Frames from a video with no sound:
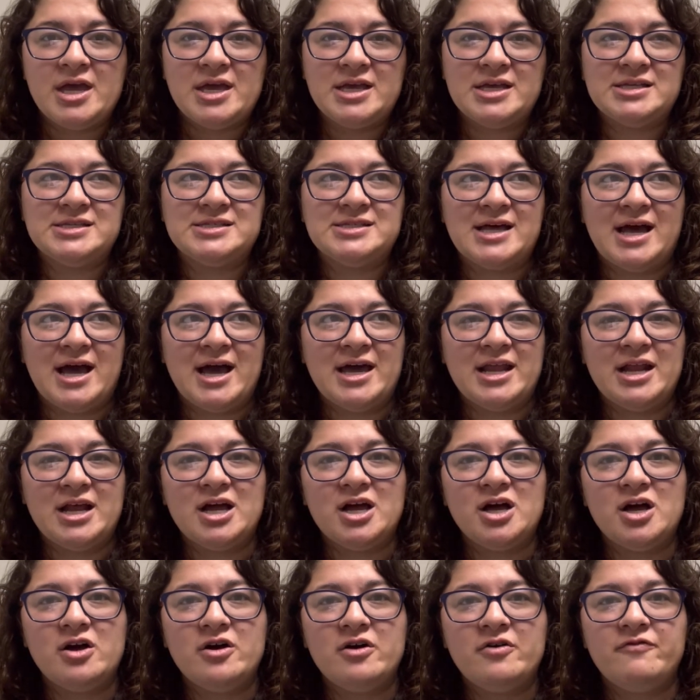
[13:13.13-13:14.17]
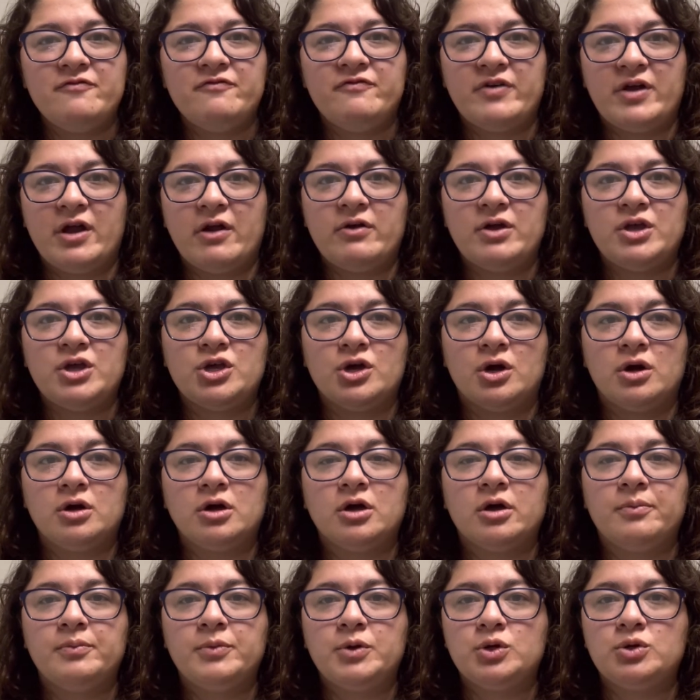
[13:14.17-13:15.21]
Is that a very young
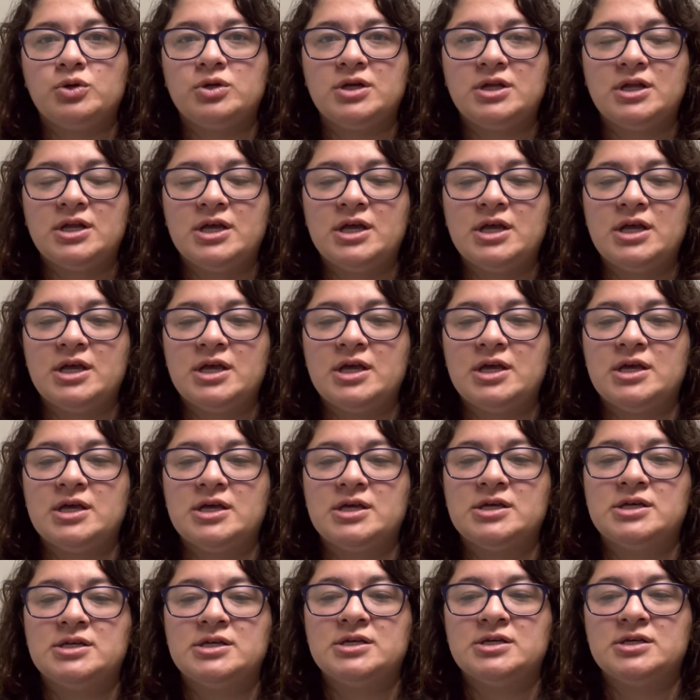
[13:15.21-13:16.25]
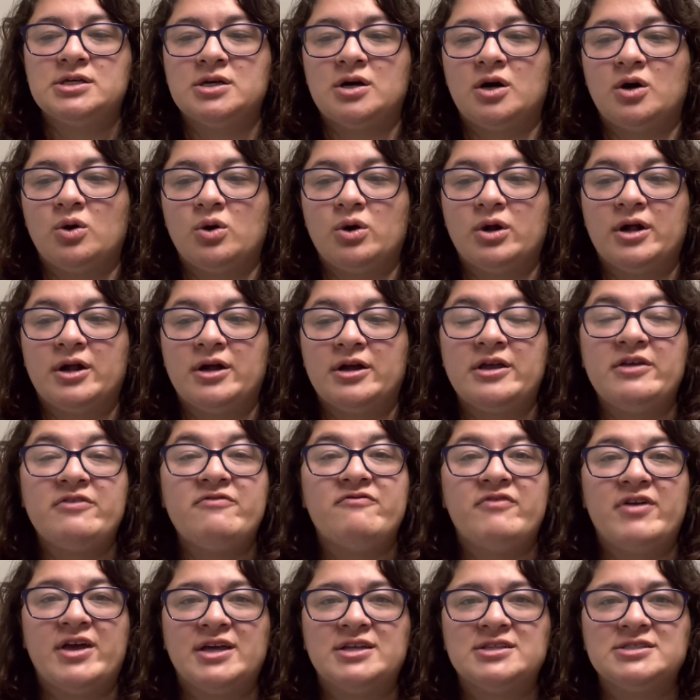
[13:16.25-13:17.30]
community or
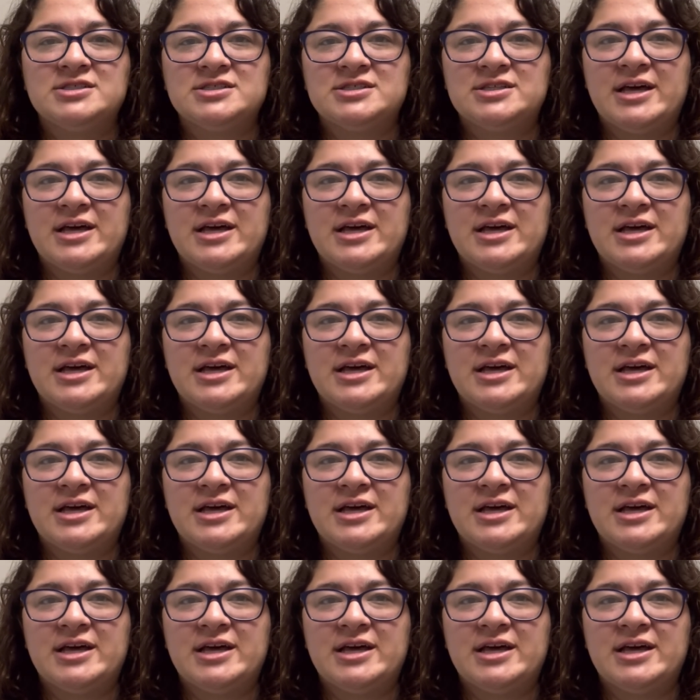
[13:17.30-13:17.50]
event?